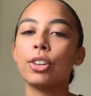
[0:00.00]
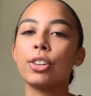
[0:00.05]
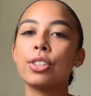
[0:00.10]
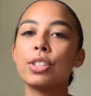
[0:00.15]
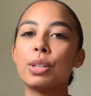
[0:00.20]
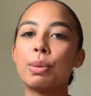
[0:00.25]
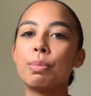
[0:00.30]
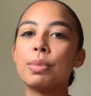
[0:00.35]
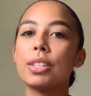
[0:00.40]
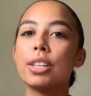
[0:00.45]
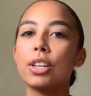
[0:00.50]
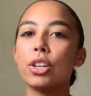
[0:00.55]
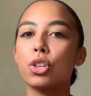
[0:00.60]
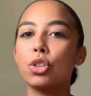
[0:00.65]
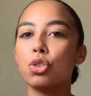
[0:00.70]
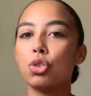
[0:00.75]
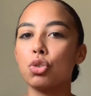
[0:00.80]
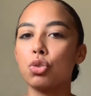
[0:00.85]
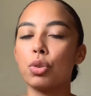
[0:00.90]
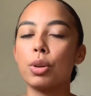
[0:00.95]
seems
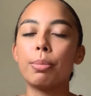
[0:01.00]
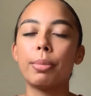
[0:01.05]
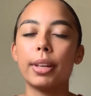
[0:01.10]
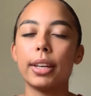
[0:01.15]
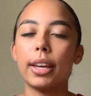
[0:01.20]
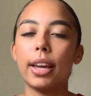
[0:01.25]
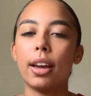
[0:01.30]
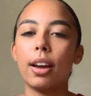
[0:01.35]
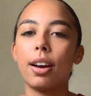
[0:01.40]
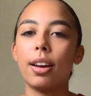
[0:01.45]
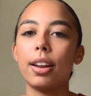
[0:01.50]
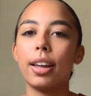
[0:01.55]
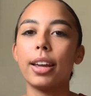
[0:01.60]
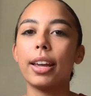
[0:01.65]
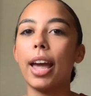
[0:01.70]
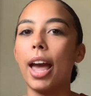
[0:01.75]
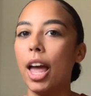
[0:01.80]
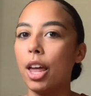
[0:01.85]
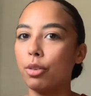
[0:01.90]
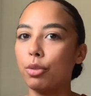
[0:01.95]
extremely chaotic,
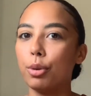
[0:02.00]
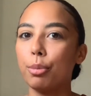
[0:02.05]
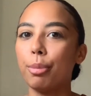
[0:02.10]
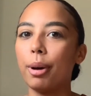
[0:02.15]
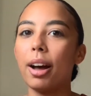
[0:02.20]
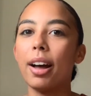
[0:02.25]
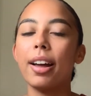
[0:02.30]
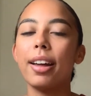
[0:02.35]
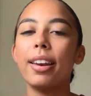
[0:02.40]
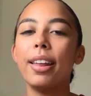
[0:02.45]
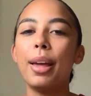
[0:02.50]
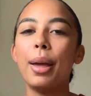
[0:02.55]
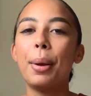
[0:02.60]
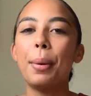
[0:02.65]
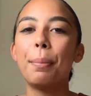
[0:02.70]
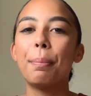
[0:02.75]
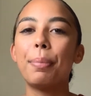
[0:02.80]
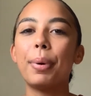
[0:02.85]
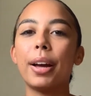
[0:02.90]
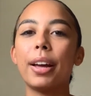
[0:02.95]
and Rabat,
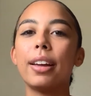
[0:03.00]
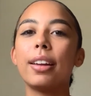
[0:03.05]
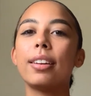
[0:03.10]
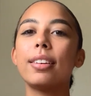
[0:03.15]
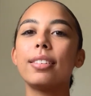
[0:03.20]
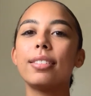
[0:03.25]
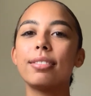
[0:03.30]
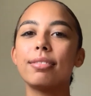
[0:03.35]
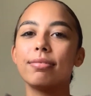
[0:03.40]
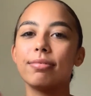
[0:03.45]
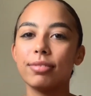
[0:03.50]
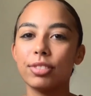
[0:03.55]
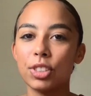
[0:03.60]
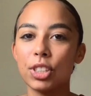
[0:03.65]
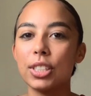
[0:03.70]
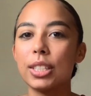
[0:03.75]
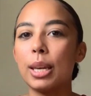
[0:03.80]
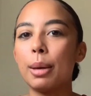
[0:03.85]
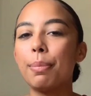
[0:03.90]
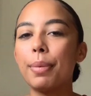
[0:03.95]
but
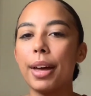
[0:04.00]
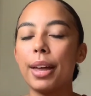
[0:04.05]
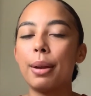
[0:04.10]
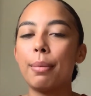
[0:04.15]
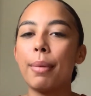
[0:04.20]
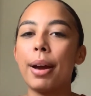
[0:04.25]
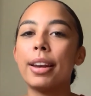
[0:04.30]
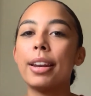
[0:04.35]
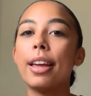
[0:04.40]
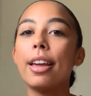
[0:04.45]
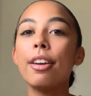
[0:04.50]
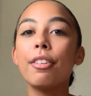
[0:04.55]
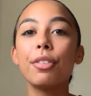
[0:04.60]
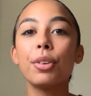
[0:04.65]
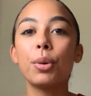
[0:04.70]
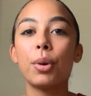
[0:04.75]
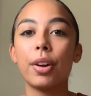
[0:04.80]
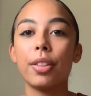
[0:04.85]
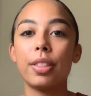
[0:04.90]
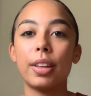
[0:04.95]
just keep that in mind if
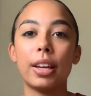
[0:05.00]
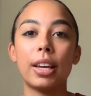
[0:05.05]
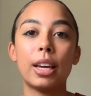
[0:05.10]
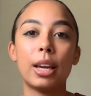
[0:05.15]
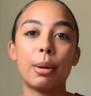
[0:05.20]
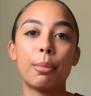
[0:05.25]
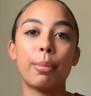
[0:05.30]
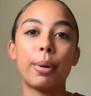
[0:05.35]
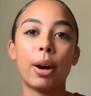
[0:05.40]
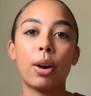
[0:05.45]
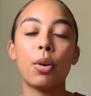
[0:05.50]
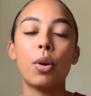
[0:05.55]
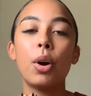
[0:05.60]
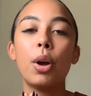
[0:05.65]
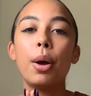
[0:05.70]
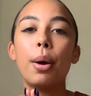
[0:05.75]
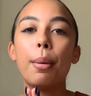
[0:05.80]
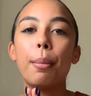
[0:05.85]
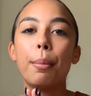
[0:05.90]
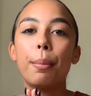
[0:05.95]
you are thinking about
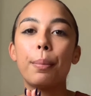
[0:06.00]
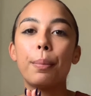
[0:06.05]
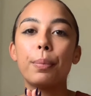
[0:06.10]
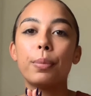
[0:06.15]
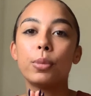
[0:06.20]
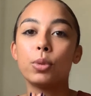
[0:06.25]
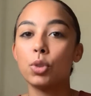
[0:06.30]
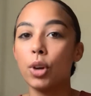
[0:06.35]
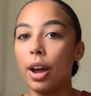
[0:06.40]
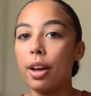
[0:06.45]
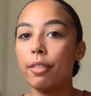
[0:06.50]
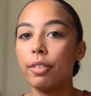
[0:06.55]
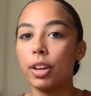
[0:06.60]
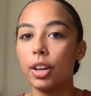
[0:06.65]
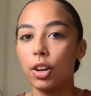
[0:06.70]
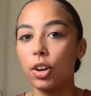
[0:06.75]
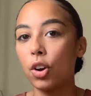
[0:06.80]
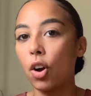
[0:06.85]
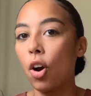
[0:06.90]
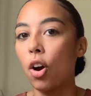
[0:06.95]
driving
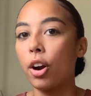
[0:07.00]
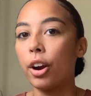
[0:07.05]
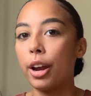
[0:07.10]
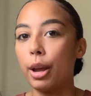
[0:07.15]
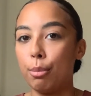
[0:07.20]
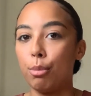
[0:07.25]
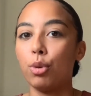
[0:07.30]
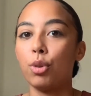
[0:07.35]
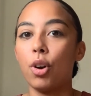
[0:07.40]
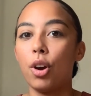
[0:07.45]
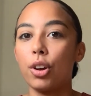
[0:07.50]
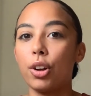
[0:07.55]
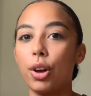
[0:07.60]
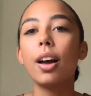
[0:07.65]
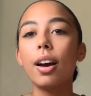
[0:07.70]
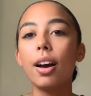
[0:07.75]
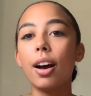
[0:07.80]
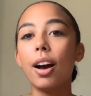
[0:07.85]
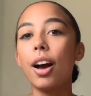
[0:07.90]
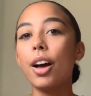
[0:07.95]
a car in Morocco.
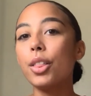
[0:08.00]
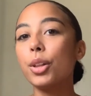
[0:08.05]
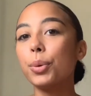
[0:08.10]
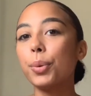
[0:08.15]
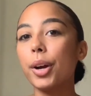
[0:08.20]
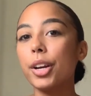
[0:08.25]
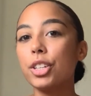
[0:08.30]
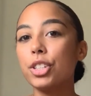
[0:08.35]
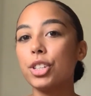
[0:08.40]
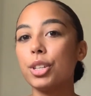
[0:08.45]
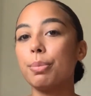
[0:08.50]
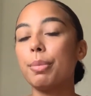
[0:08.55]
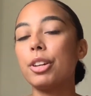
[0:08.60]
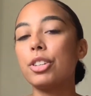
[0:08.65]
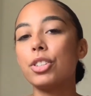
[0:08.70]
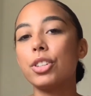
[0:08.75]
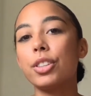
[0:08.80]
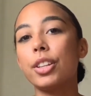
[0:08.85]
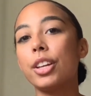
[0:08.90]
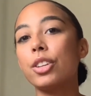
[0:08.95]
Otherwise, she
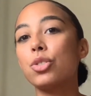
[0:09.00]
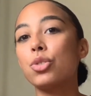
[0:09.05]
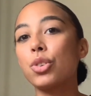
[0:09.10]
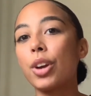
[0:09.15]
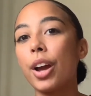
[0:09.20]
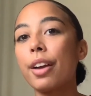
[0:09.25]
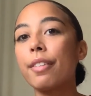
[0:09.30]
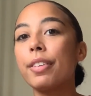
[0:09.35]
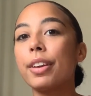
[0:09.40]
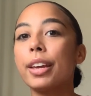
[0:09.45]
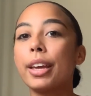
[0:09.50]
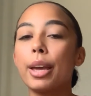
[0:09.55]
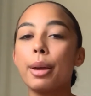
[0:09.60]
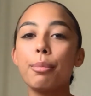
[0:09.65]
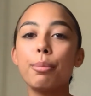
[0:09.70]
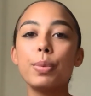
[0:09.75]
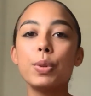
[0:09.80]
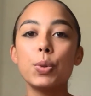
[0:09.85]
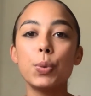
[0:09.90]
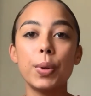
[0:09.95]
mentioned that driving in
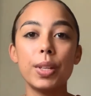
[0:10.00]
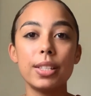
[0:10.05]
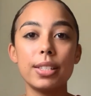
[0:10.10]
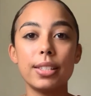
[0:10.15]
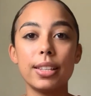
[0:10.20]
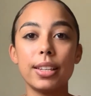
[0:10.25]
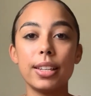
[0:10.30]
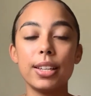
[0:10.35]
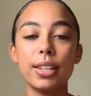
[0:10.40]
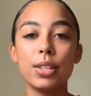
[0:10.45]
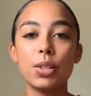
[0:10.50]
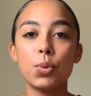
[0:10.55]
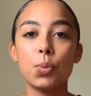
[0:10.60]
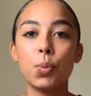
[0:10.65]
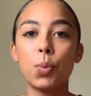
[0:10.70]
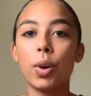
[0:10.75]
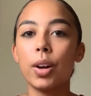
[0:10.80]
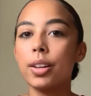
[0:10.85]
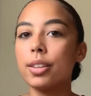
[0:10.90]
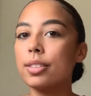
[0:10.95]
between cities
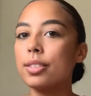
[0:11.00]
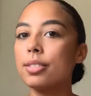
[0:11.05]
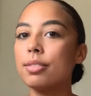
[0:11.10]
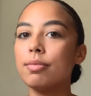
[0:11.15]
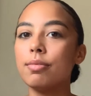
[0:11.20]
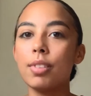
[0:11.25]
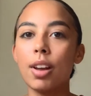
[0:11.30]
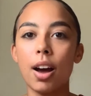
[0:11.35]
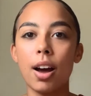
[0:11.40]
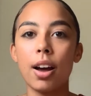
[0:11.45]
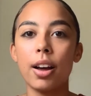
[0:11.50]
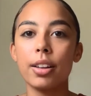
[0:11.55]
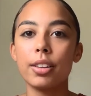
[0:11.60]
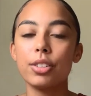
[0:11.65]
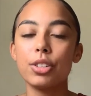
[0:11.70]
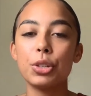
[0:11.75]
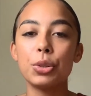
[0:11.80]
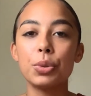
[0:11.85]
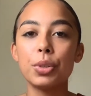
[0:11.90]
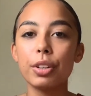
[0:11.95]
was not
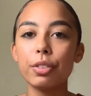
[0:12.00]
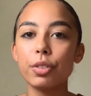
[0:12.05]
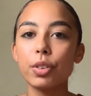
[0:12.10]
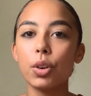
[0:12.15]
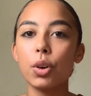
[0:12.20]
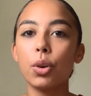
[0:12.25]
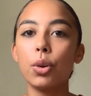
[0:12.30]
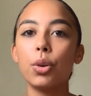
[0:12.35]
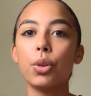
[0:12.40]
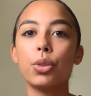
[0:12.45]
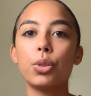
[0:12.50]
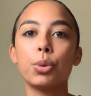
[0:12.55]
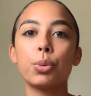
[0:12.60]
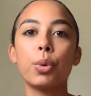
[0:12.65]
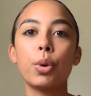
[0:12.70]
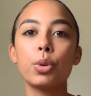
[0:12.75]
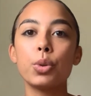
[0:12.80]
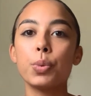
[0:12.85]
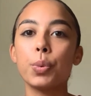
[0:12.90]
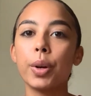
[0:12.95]
too difficult. The
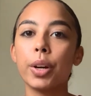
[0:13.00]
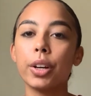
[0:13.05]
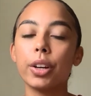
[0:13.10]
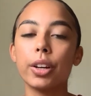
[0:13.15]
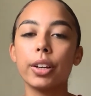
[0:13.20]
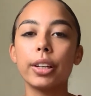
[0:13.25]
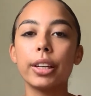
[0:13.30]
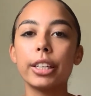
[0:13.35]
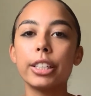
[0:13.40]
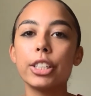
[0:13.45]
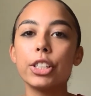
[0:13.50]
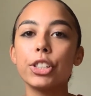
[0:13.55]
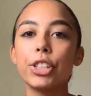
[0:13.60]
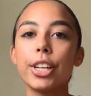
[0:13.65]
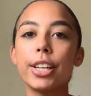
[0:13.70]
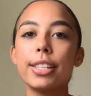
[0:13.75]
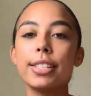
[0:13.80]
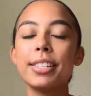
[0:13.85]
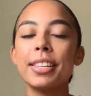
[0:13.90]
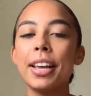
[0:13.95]
roads were in good
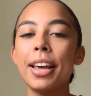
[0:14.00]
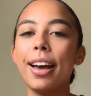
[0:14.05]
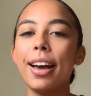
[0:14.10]
conditions.